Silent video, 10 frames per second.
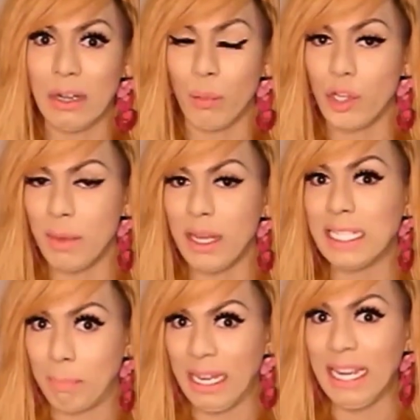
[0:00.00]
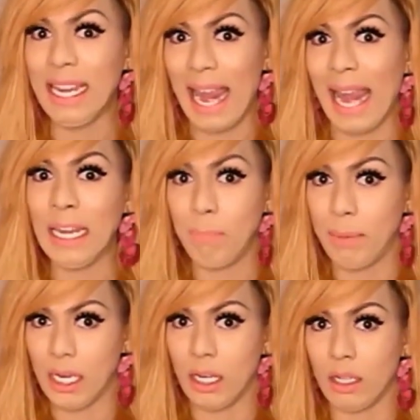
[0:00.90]
which means
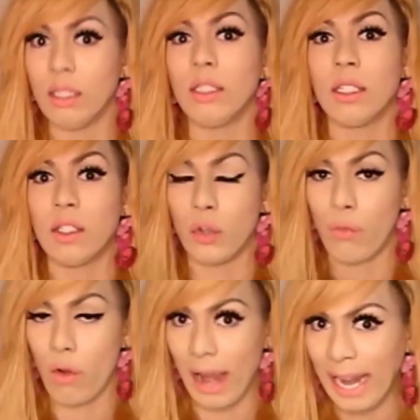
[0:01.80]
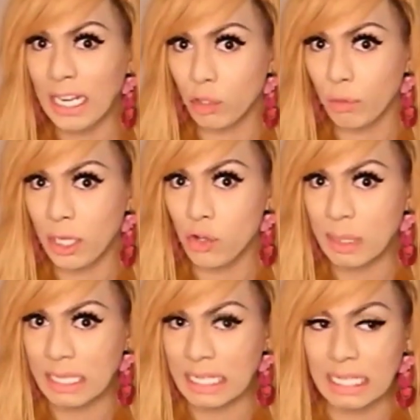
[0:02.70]
PAB. So for A to be
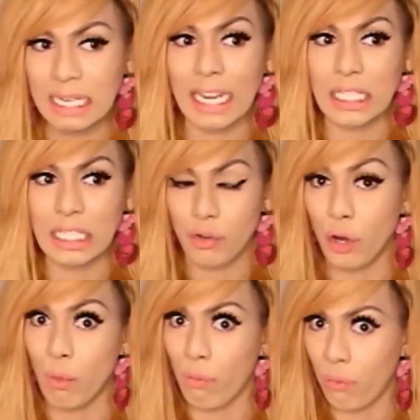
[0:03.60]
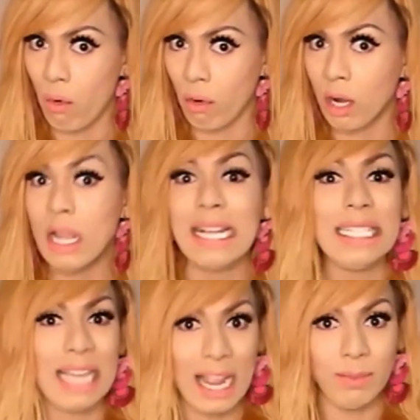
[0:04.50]
chosen is 3 over 4
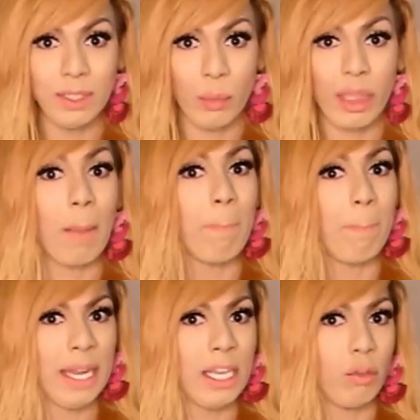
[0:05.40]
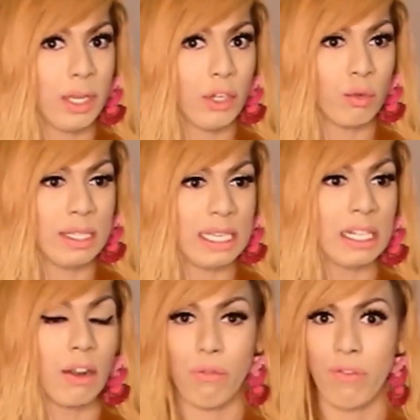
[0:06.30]
times with b to be
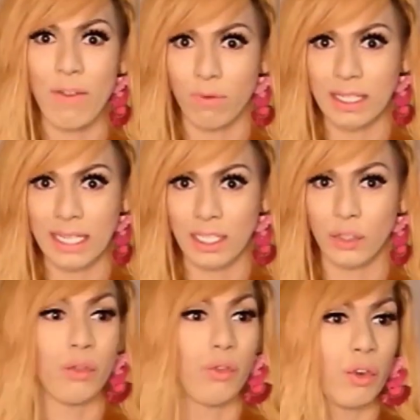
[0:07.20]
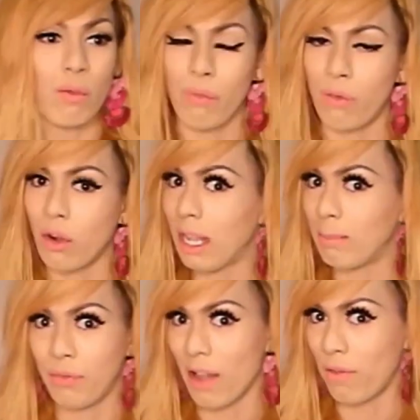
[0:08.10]
chosen 5 over 6. So 3 over 4
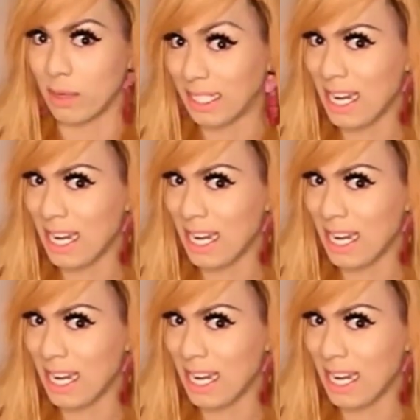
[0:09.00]
times 5 over